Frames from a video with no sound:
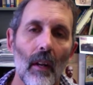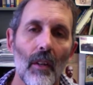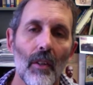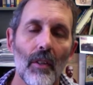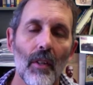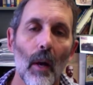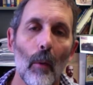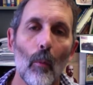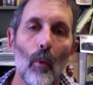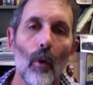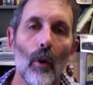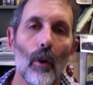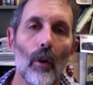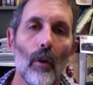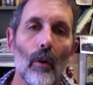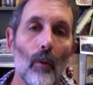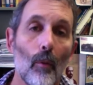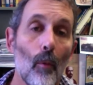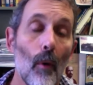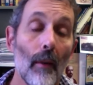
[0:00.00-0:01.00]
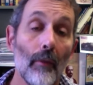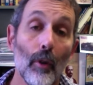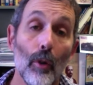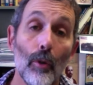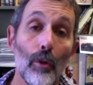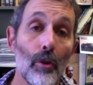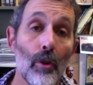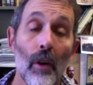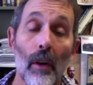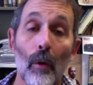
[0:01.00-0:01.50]
Some were
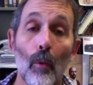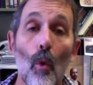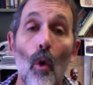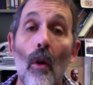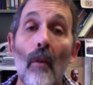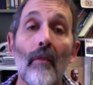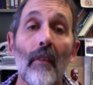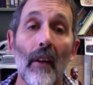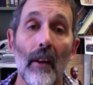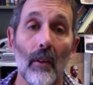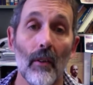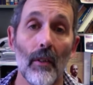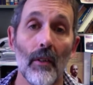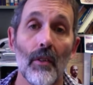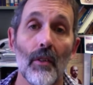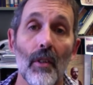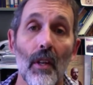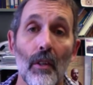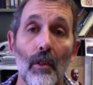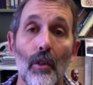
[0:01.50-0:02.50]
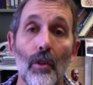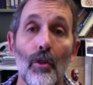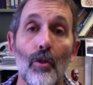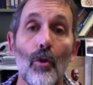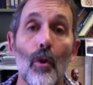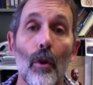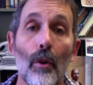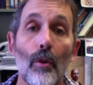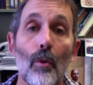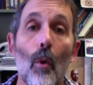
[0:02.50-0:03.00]
Revolutionary War veterans, such as
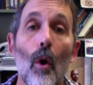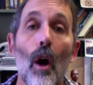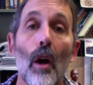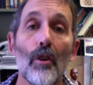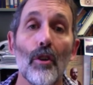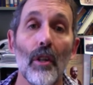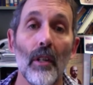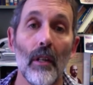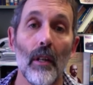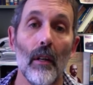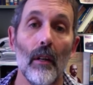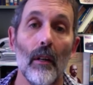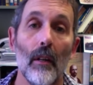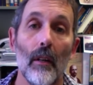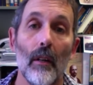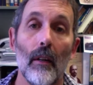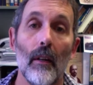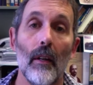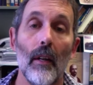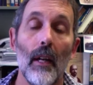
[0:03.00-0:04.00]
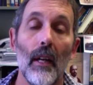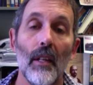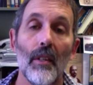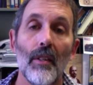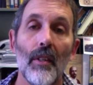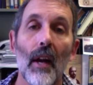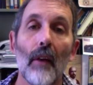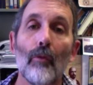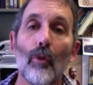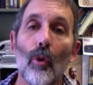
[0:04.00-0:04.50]
George Washington.
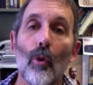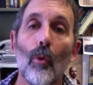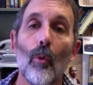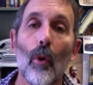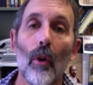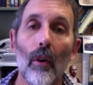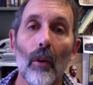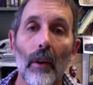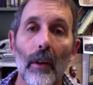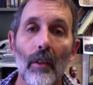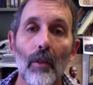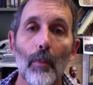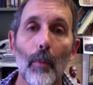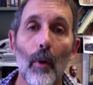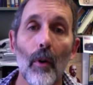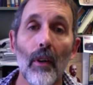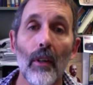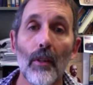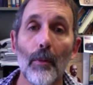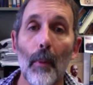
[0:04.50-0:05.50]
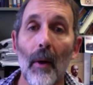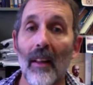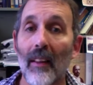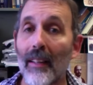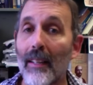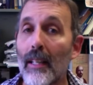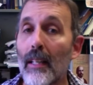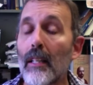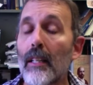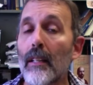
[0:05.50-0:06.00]
Several were experienced
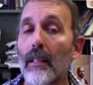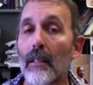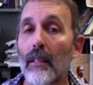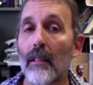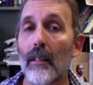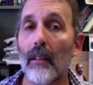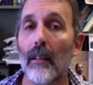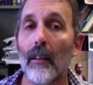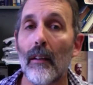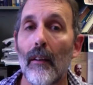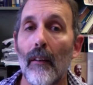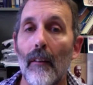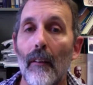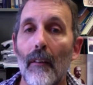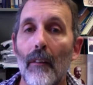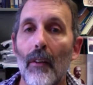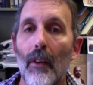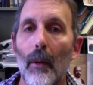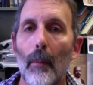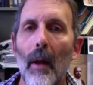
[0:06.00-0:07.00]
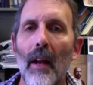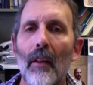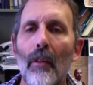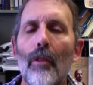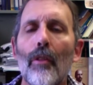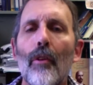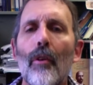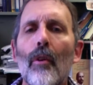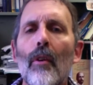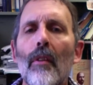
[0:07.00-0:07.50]
politicians, and about a
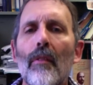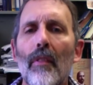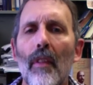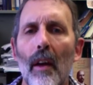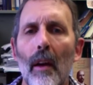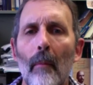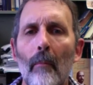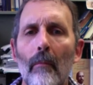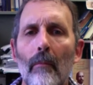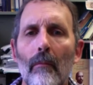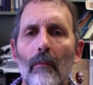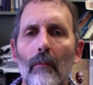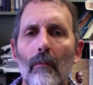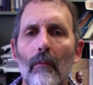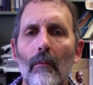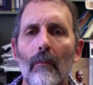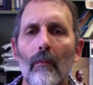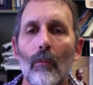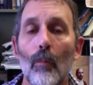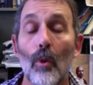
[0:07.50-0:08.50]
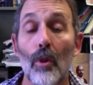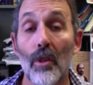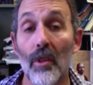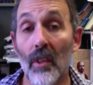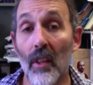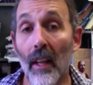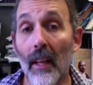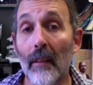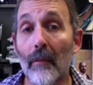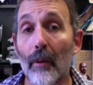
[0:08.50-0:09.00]
third of them were
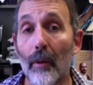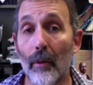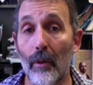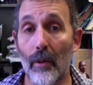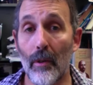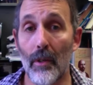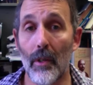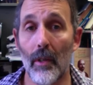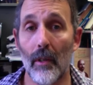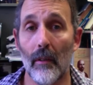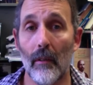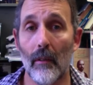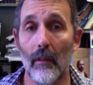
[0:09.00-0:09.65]
slave owners.